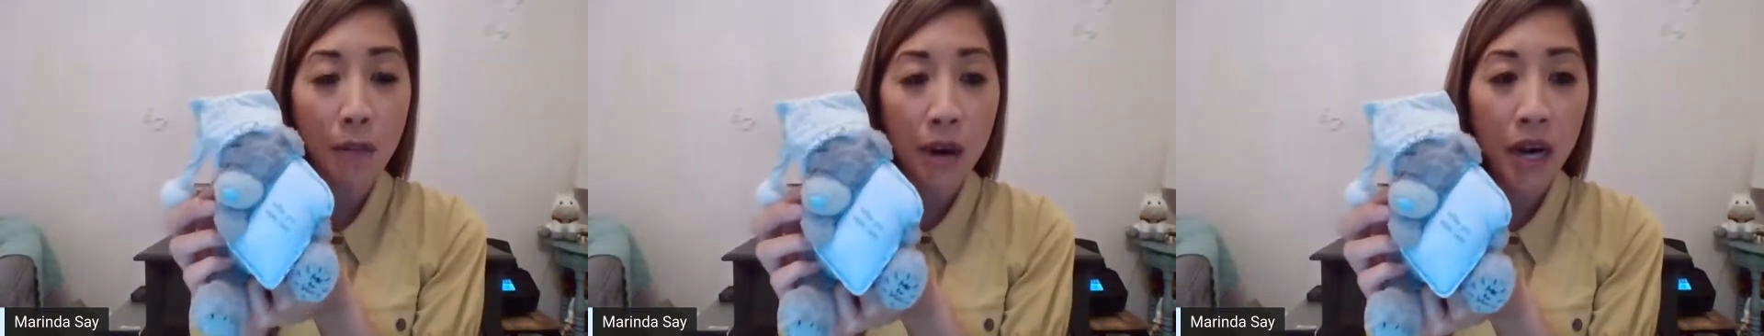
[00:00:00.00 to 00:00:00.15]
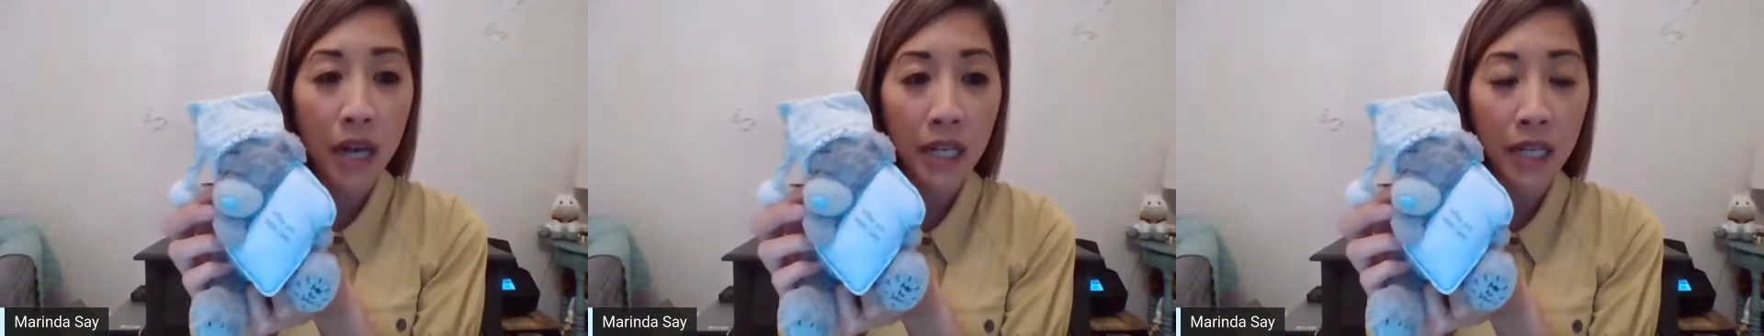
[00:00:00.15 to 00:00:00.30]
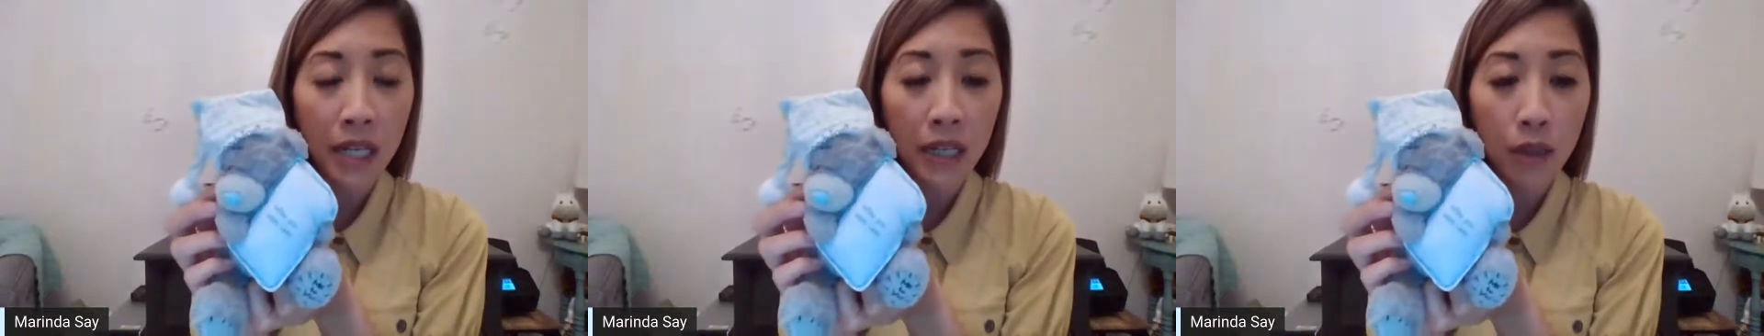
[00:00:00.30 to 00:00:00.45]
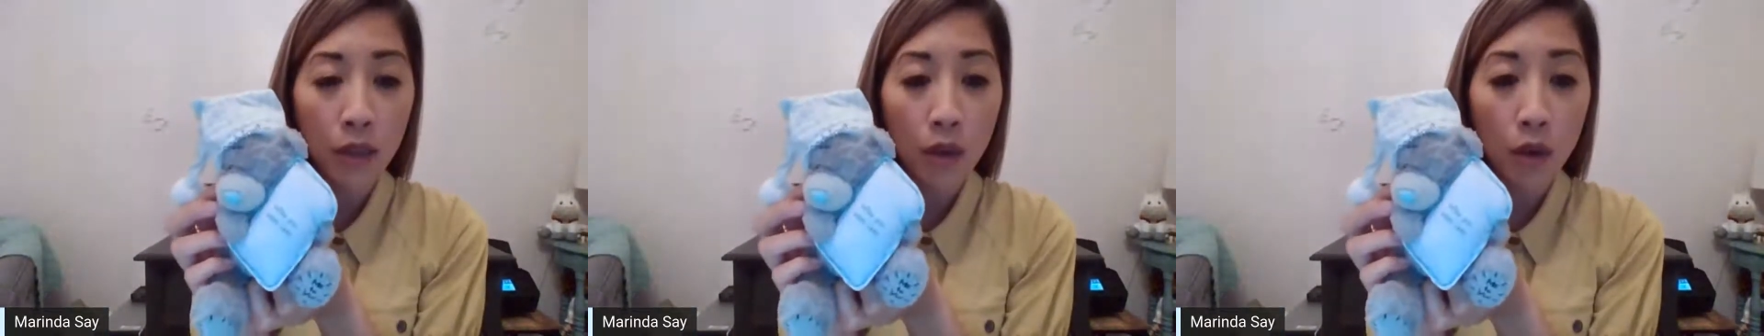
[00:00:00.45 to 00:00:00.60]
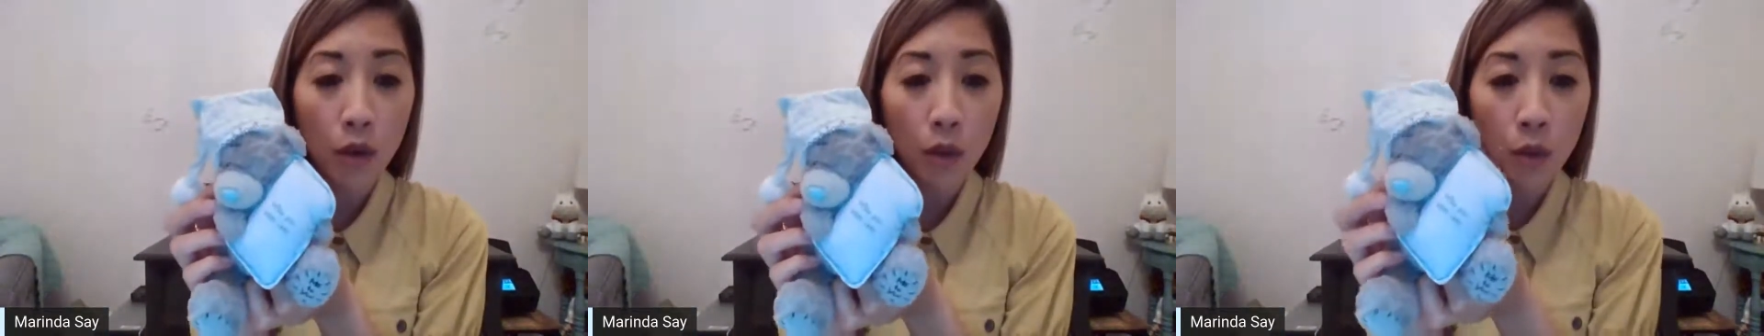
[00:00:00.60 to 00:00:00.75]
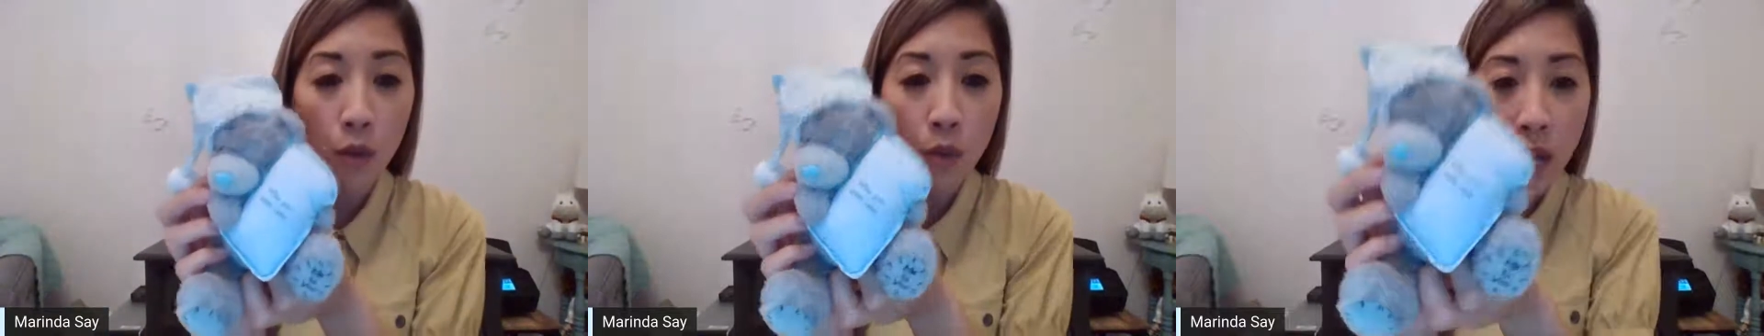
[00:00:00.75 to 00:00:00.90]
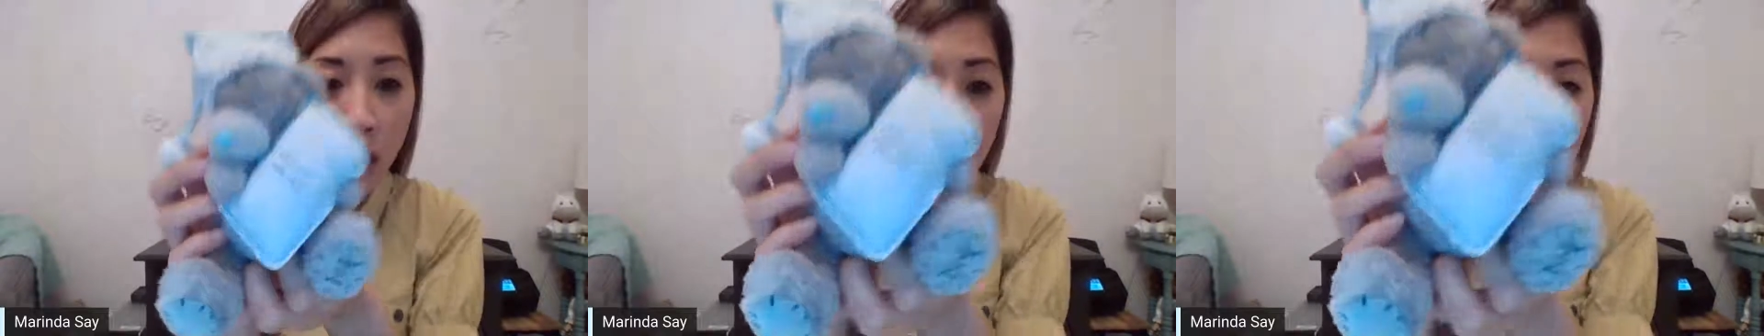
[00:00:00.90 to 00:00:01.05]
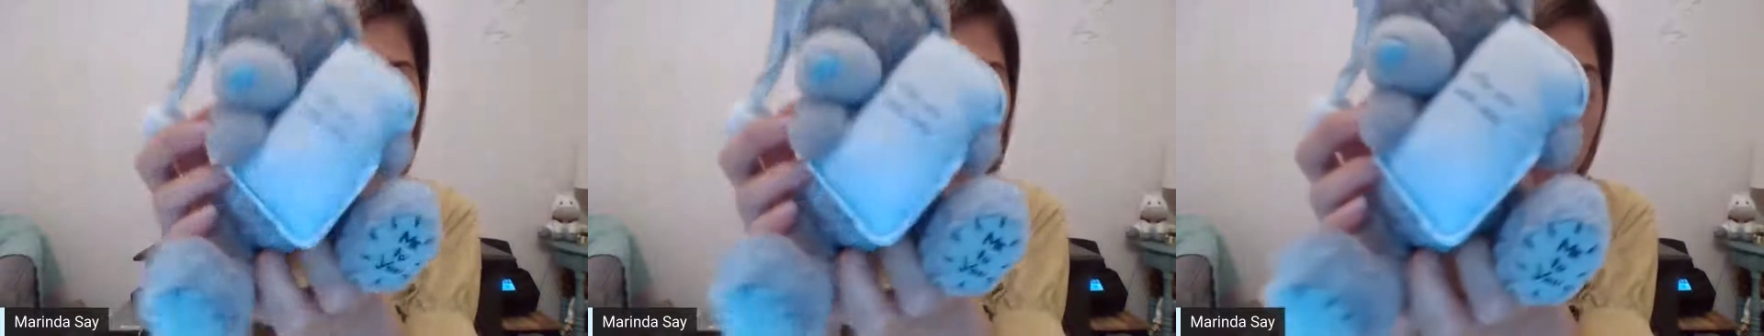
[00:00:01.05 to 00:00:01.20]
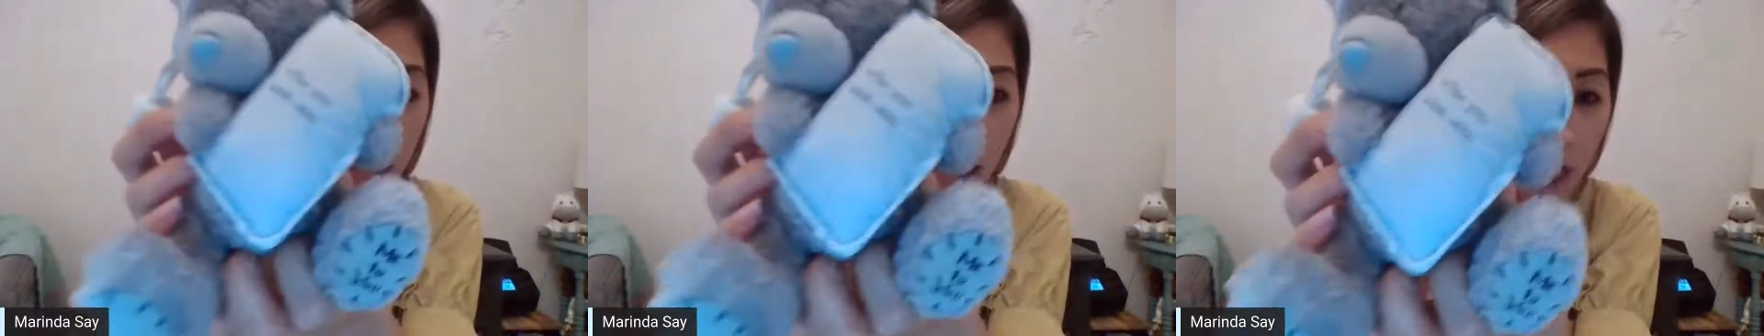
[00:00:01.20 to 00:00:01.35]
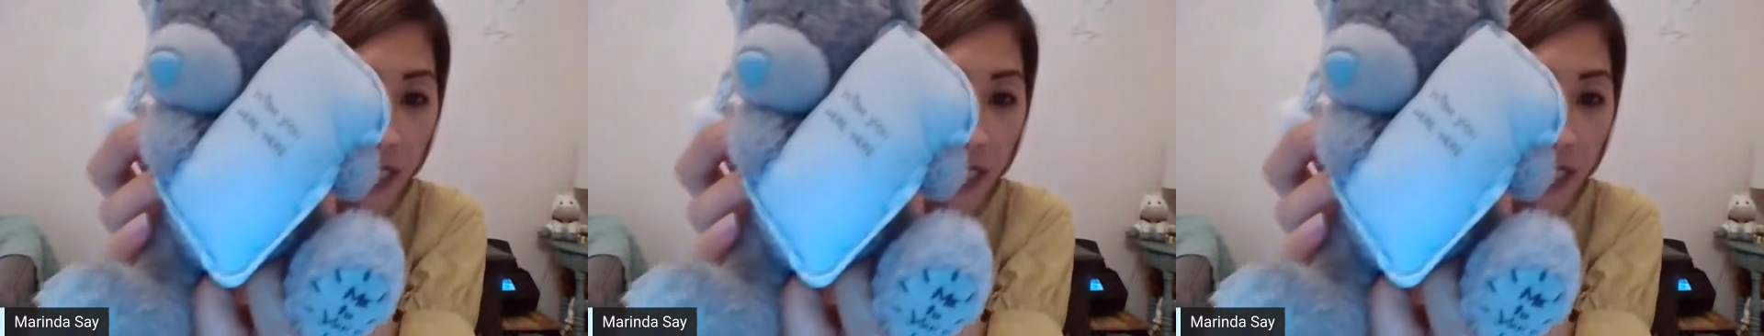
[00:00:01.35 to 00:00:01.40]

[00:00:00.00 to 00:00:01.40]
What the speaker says: bought it when